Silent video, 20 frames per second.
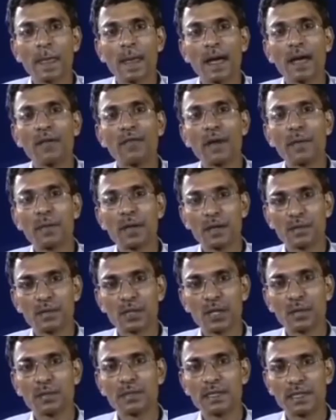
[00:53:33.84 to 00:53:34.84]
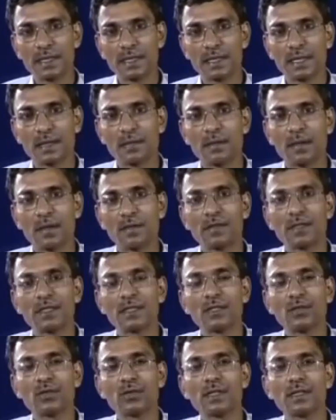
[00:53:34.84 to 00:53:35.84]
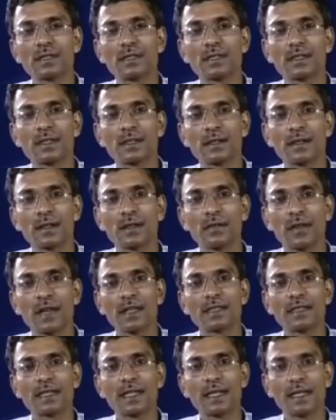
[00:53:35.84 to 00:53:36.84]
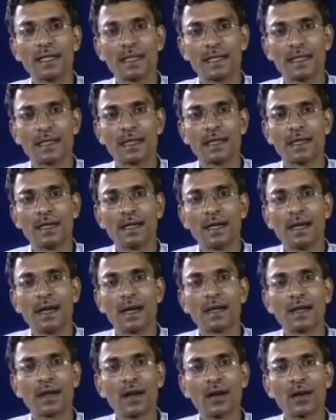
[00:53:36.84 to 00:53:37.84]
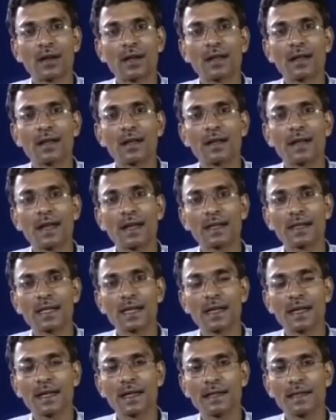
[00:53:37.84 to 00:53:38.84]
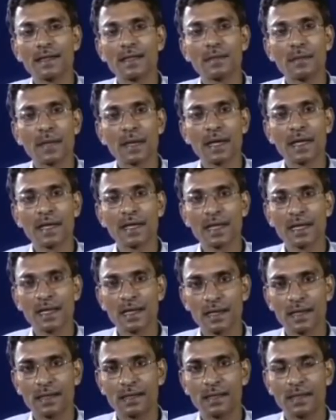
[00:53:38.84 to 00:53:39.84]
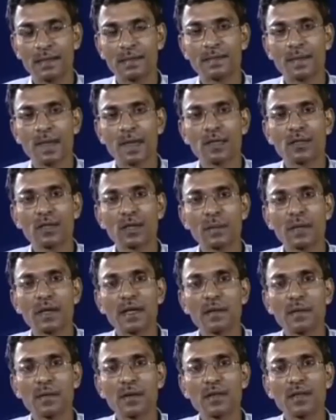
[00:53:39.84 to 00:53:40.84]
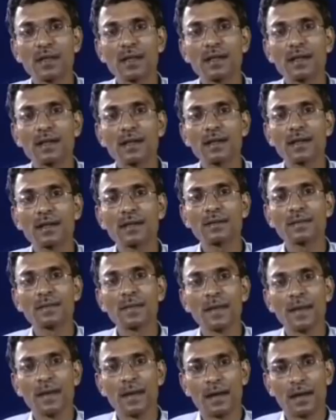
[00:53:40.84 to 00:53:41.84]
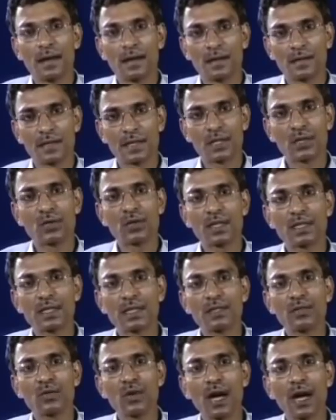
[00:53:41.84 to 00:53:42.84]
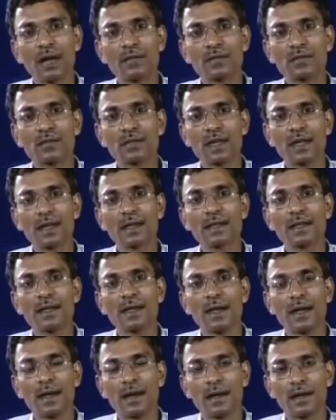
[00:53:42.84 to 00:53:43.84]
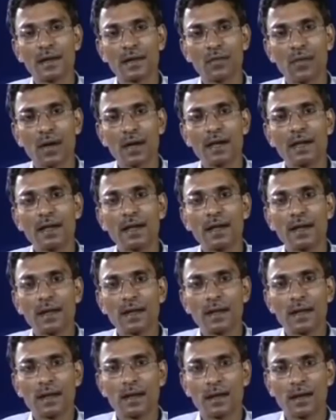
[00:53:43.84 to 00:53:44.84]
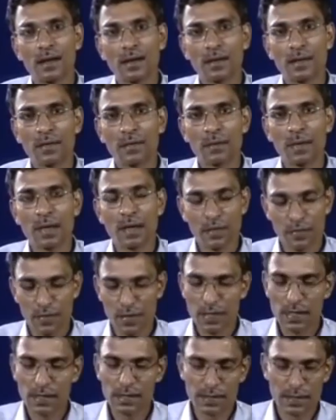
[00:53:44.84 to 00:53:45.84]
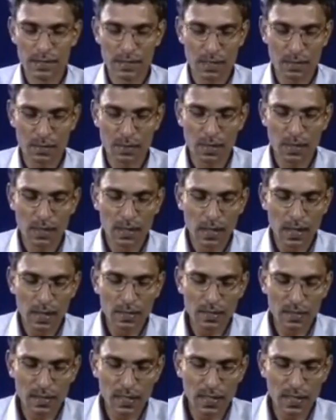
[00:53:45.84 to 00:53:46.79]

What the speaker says: a vapor absorption system which uses the waste heat and not an electrical energy or mechanical energy. So depending upon the situation, you have to select a required refrigeration system. And the